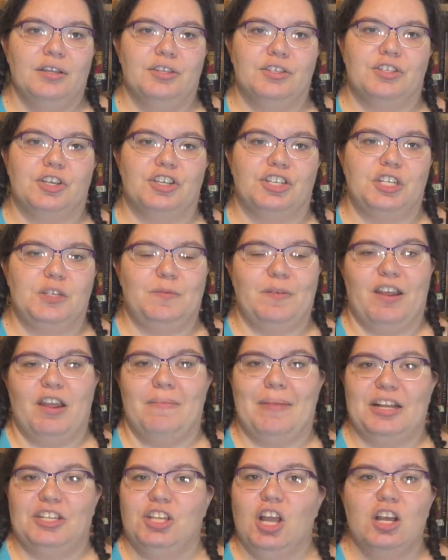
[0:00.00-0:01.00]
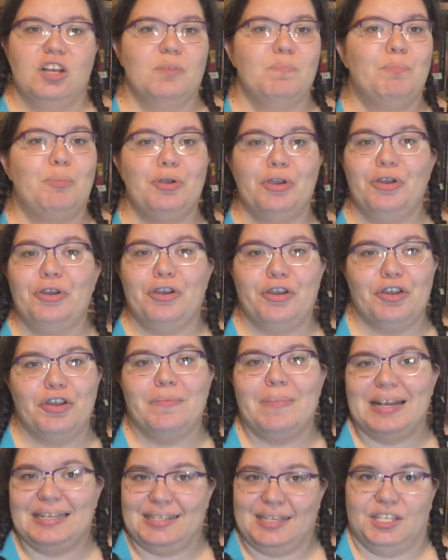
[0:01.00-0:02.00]
So she's very much,
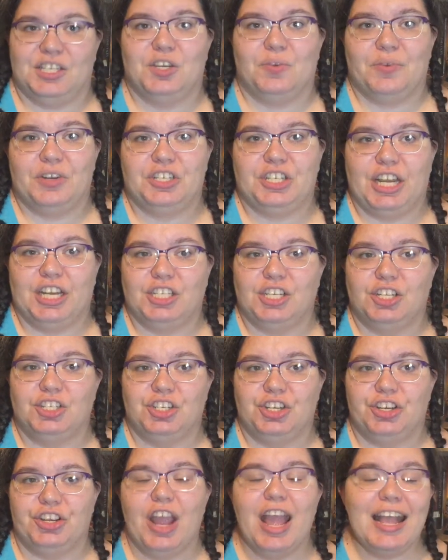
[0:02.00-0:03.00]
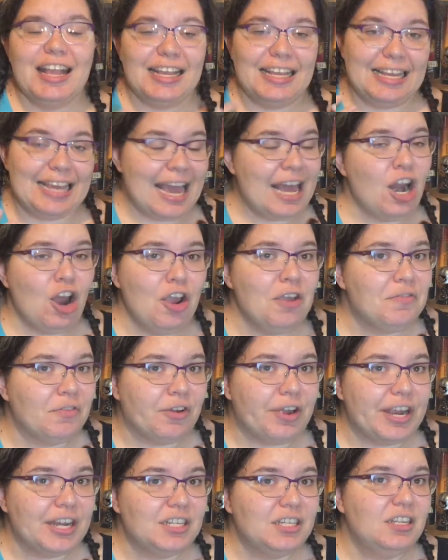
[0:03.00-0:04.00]
boo-hoo, my sister rejected you, get
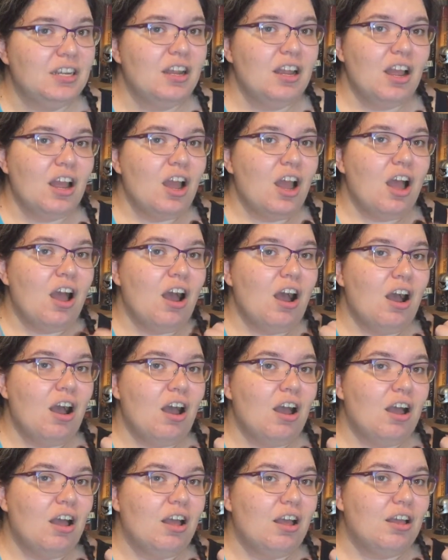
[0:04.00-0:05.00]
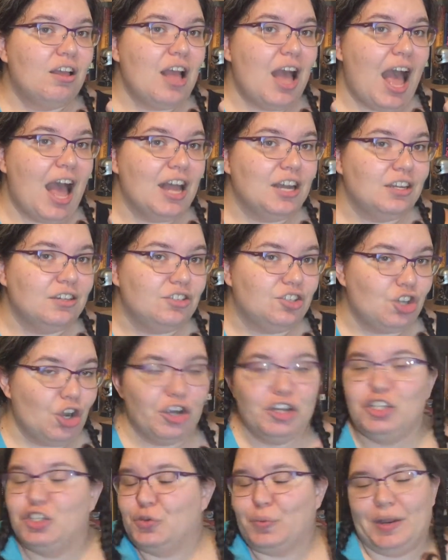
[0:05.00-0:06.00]
over it, and
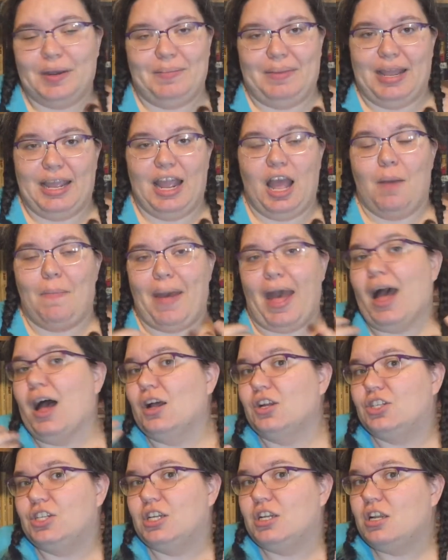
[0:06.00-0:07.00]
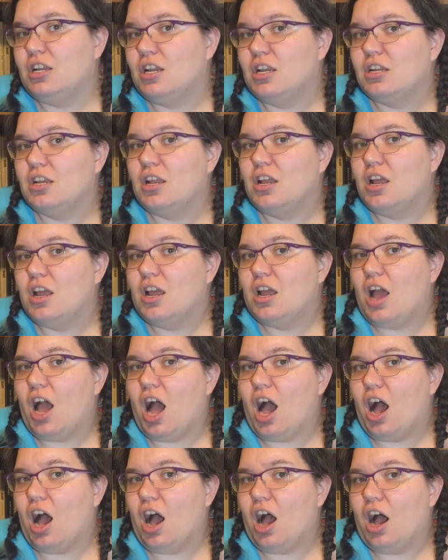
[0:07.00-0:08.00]
don't twit me about
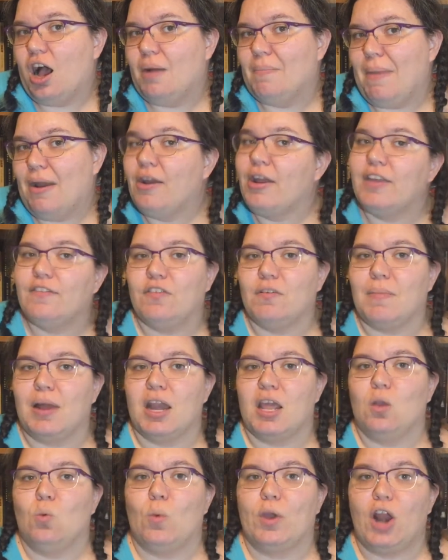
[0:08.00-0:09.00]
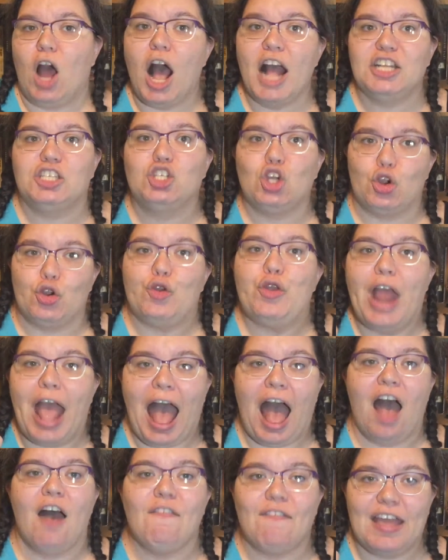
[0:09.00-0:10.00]
marrying for money when I don't
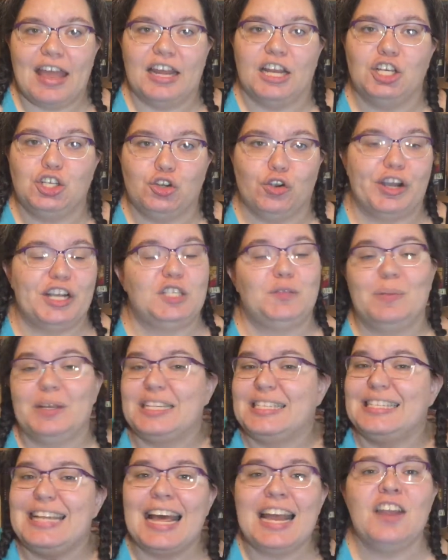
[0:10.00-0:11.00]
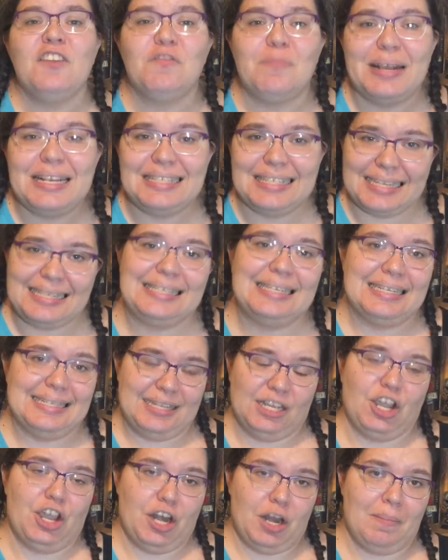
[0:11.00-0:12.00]
have any choice, because none of my sisters
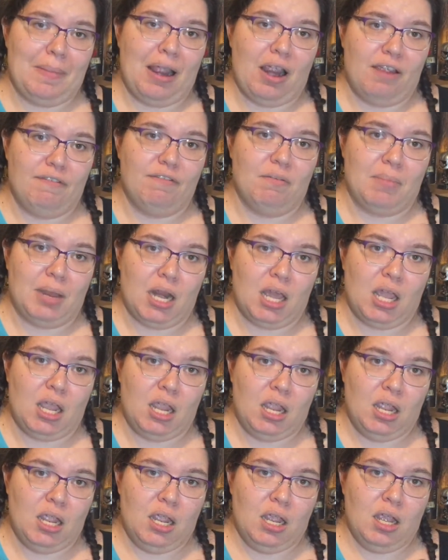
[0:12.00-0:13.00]
are going to marry for money.